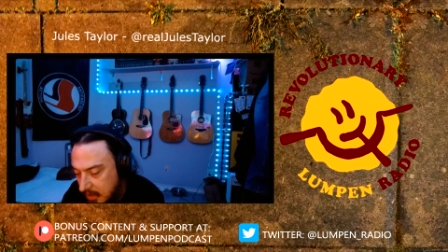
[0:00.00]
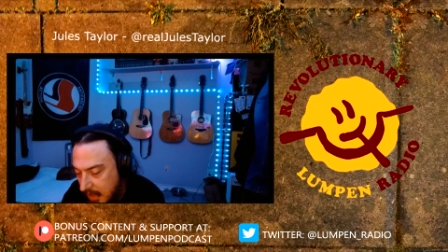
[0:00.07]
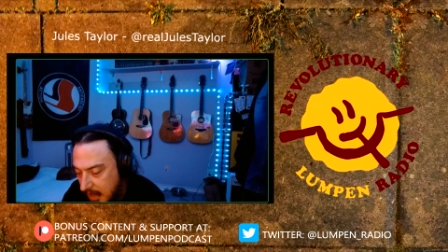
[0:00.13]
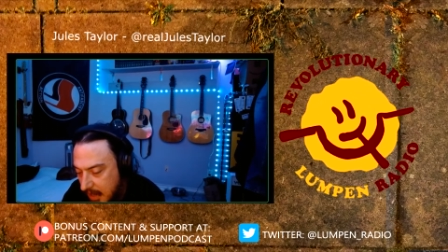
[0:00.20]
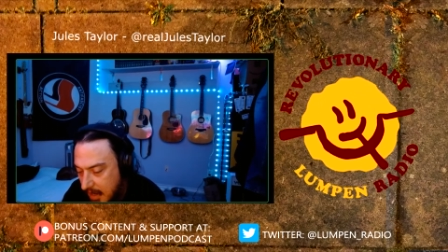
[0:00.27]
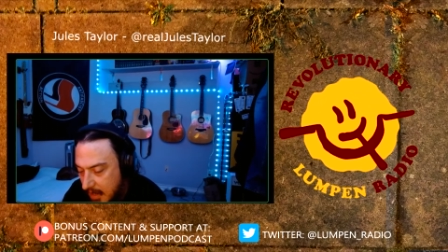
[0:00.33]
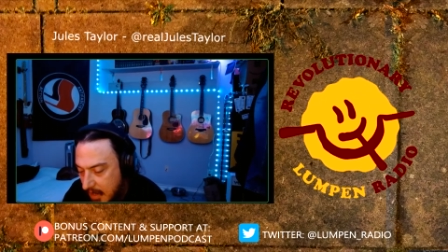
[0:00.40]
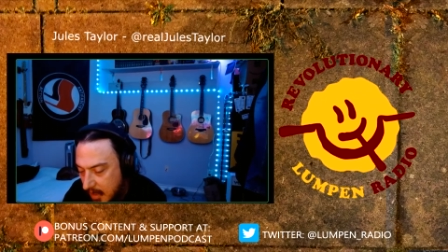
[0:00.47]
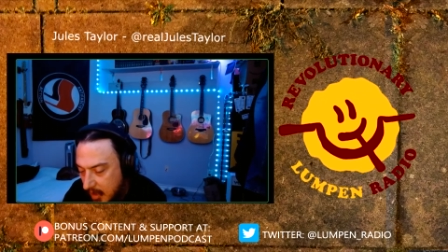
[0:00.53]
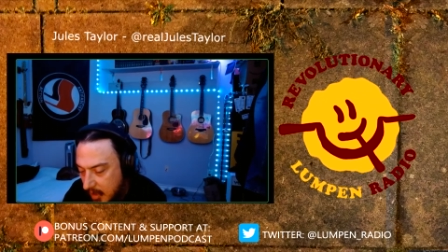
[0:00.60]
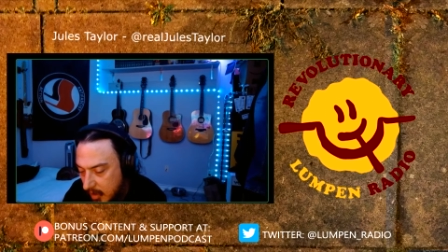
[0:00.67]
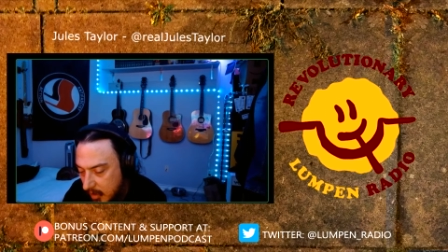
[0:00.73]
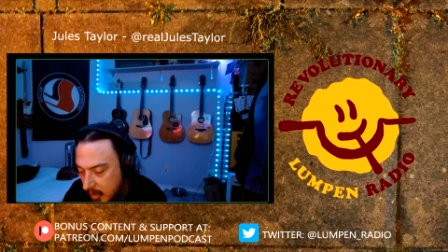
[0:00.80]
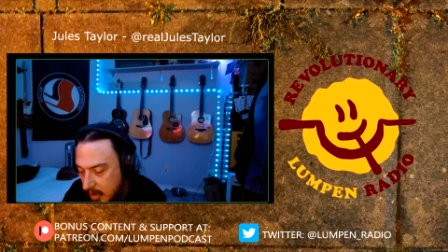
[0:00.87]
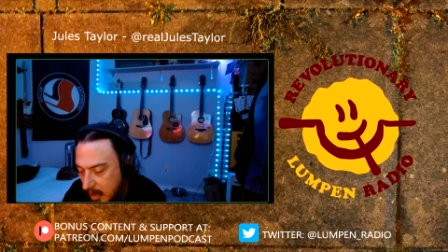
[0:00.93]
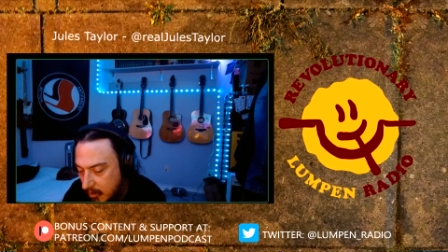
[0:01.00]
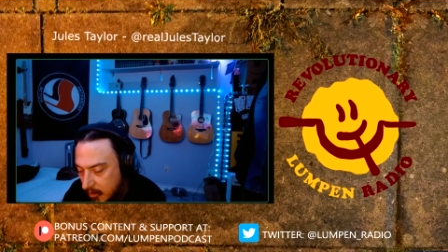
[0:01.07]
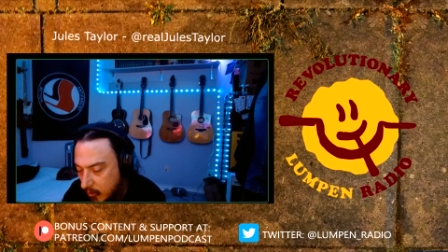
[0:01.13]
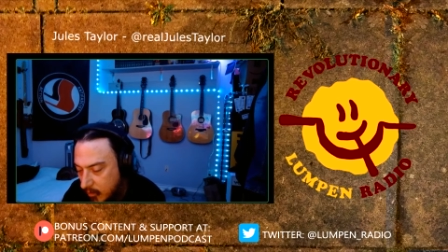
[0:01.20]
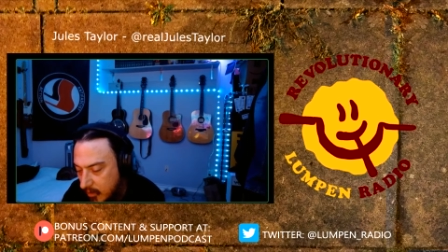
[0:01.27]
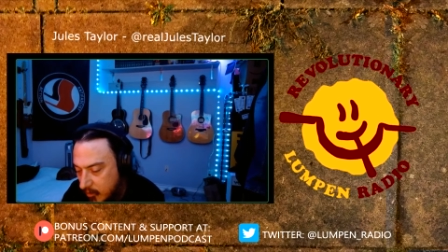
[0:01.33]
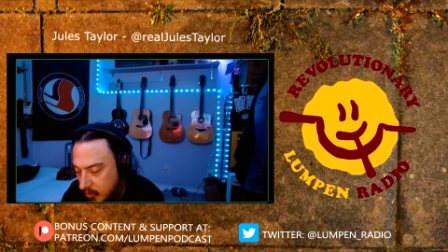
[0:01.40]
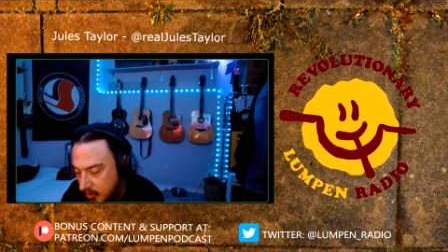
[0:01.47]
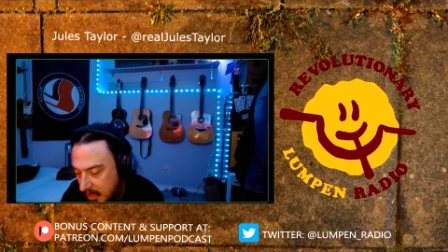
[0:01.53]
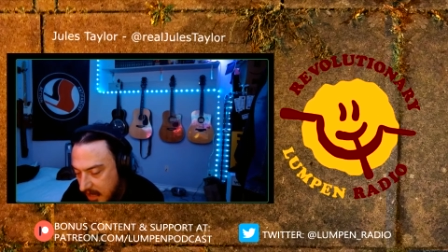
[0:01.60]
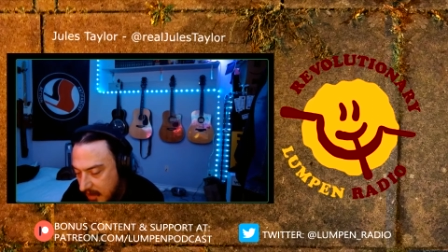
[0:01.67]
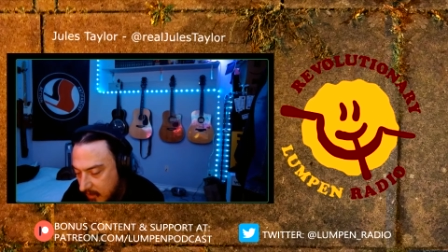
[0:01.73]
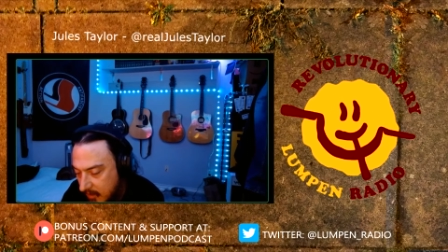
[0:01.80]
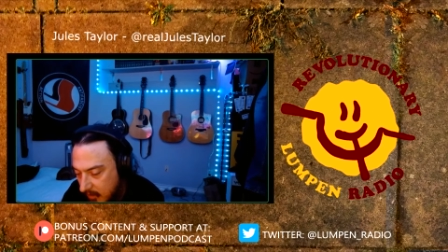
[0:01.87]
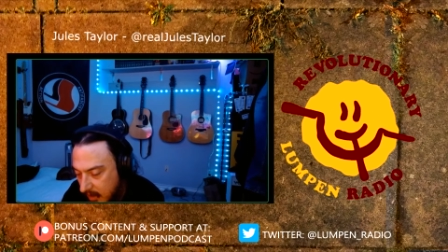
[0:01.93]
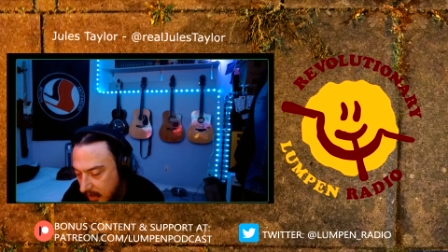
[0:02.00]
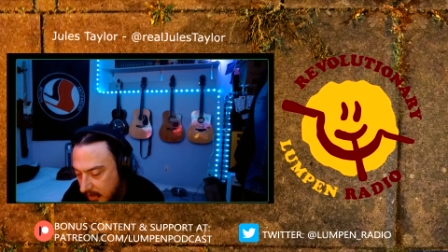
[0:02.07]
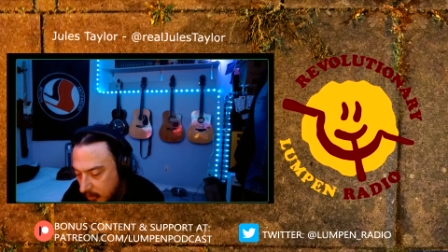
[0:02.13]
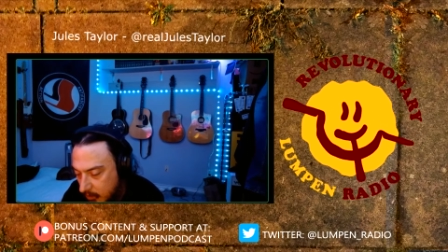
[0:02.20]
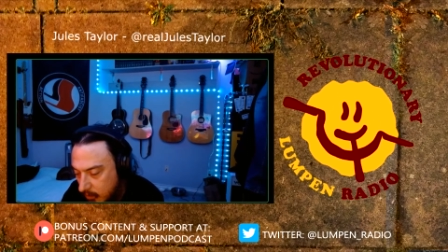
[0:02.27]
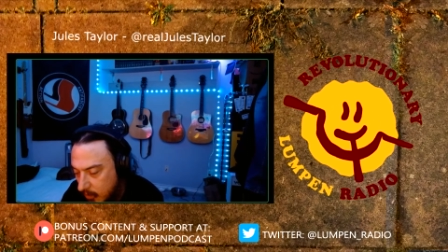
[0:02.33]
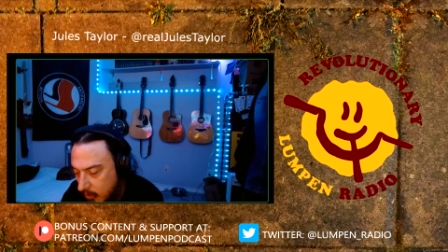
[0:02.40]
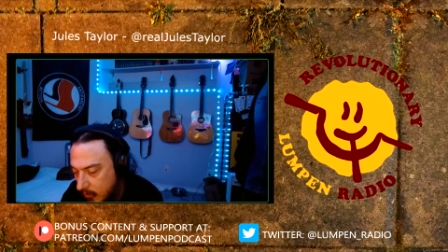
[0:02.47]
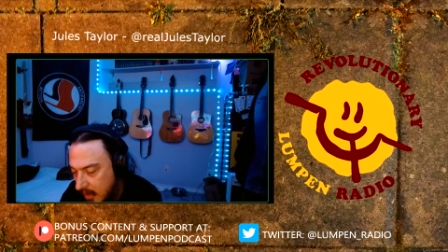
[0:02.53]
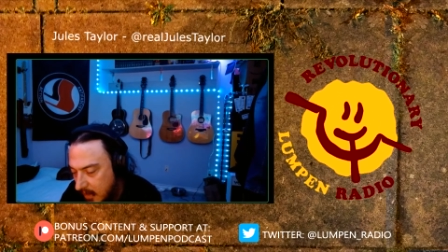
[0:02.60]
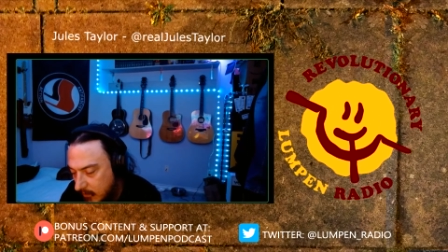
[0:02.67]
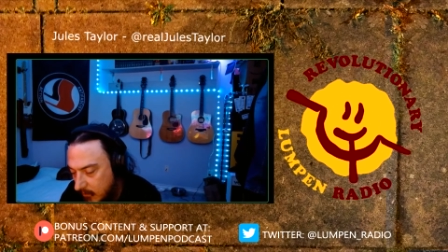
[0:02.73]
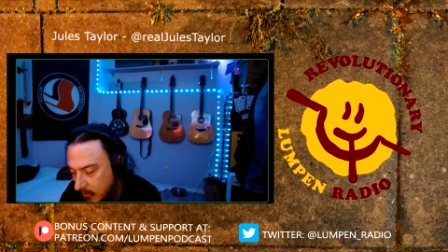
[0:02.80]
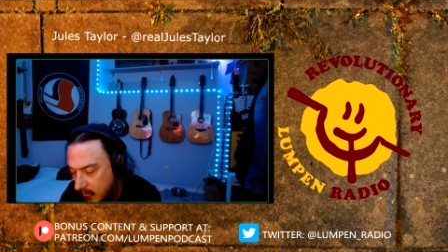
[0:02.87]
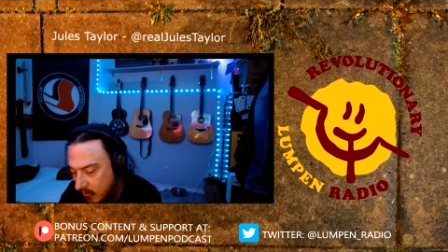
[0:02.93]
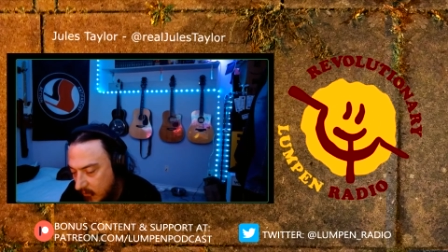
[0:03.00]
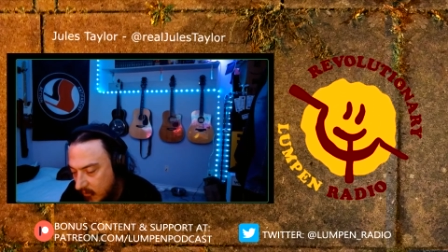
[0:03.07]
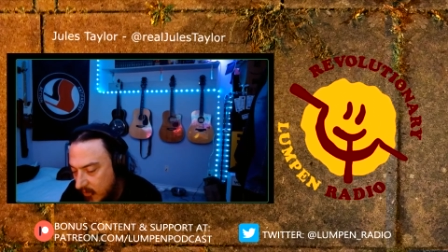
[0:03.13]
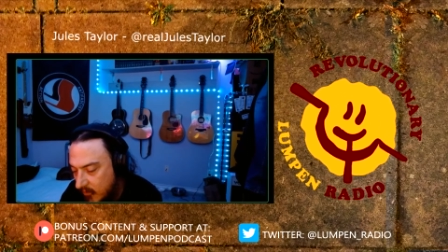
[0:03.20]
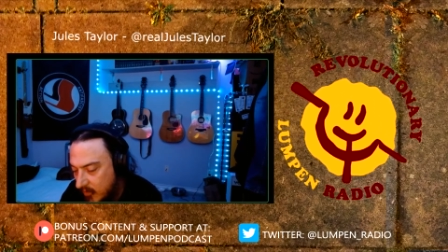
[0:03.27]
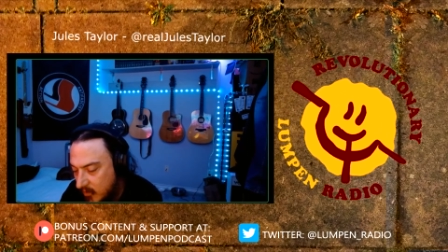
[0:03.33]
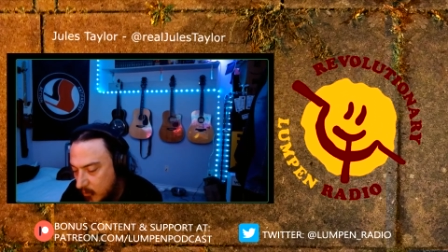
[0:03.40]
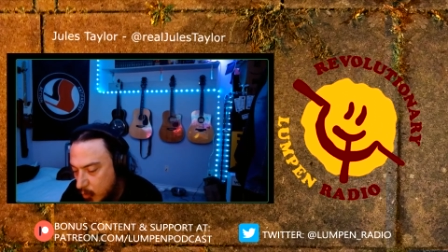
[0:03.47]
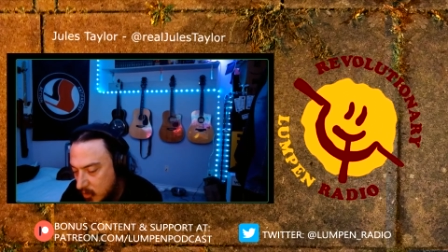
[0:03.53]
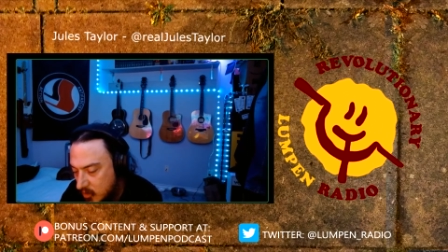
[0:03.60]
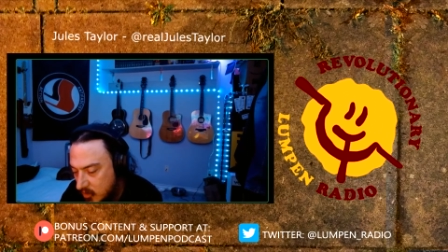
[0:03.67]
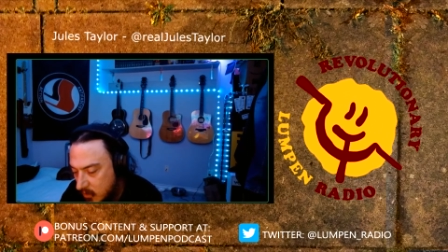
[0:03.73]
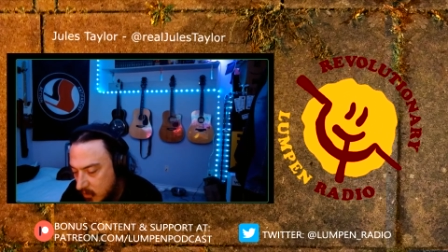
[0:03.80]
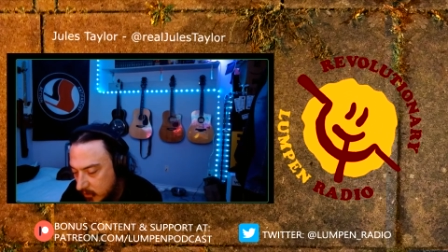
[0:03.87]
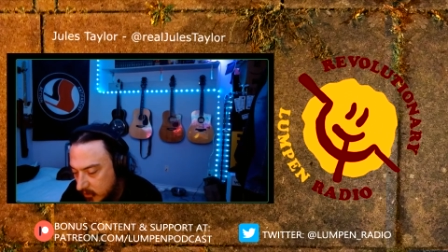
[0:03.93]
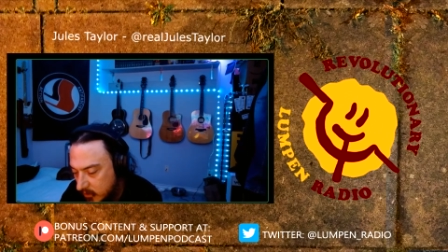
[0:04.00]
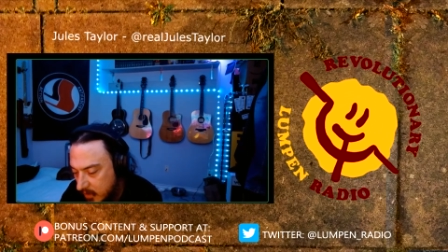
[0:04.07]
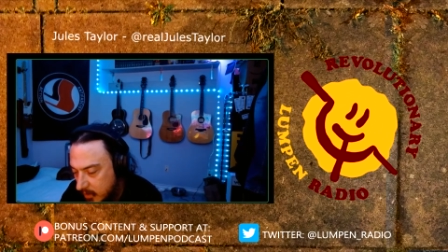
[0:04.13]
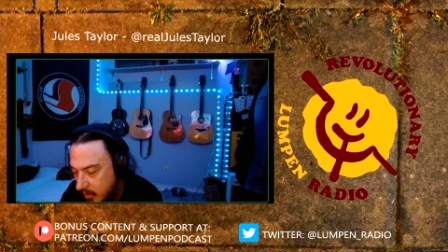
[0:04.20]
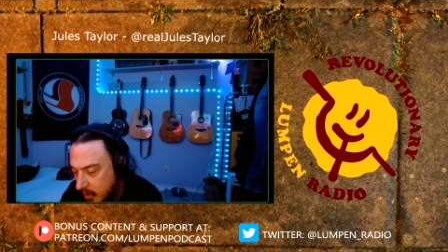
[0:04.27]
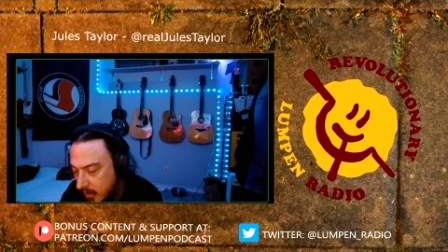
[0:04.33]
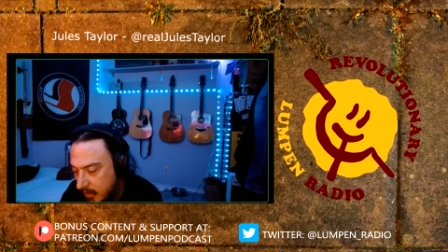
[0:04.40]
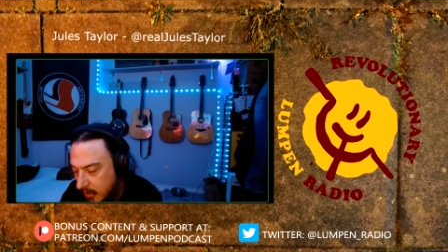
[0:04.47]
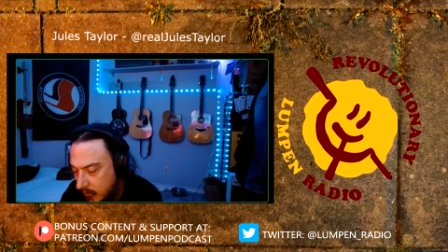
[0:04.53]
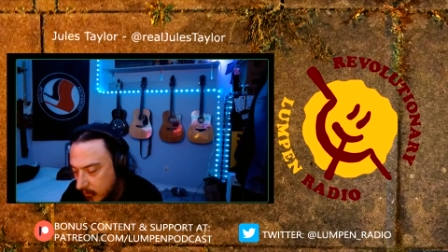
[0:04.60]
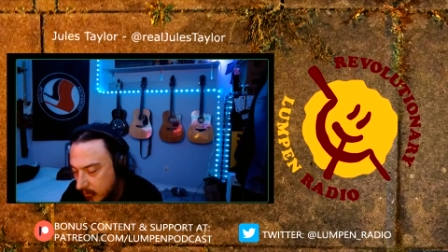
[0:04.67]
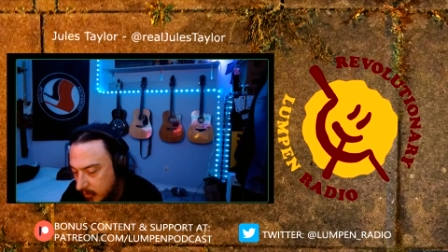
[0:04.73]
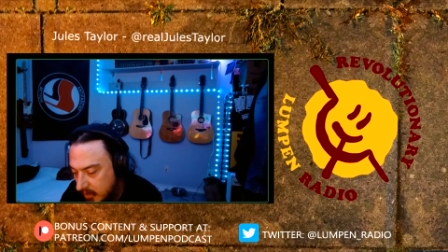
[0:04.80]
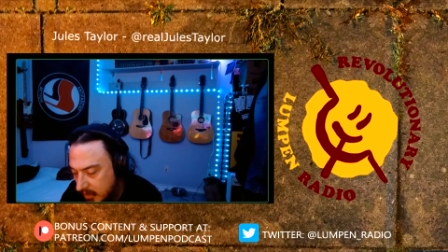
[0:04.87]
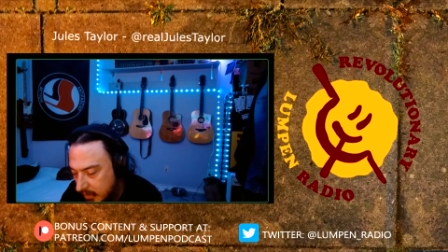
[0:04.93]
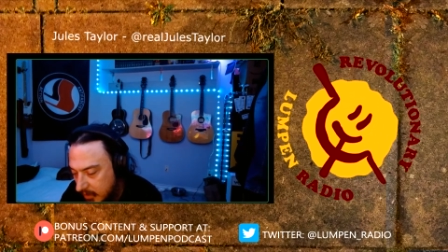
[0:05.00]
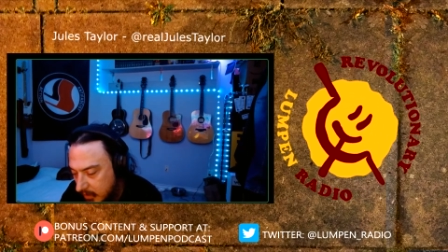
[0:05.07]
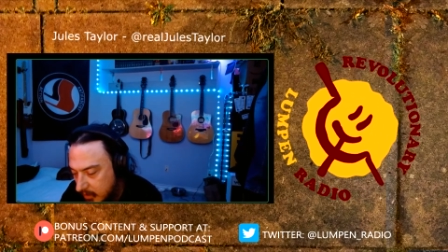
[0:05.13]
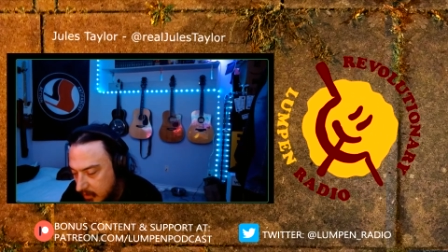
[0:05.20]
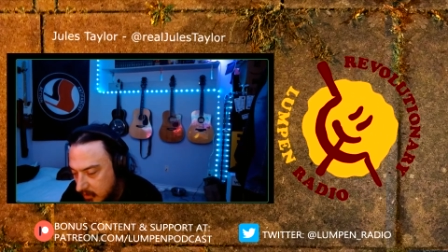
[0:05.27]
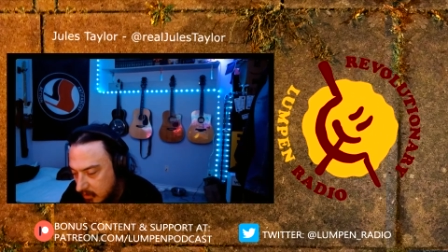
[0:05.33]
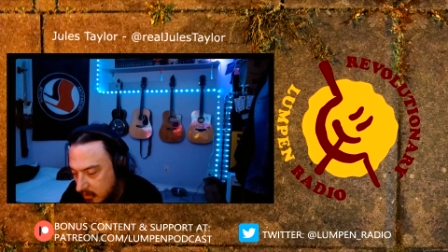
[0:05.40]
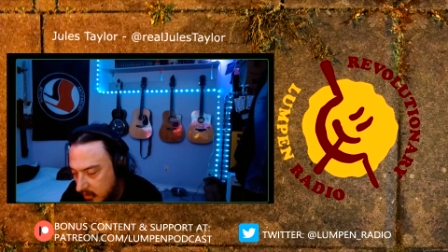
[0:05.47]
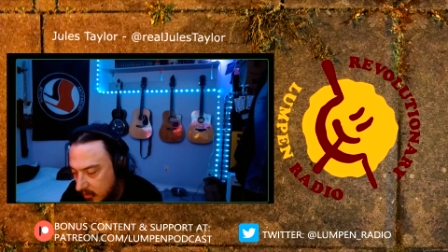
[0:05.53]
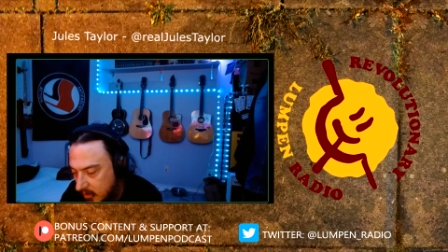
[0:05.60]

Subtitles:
And now you understand that like you could write 50 more songs, and none of them would be something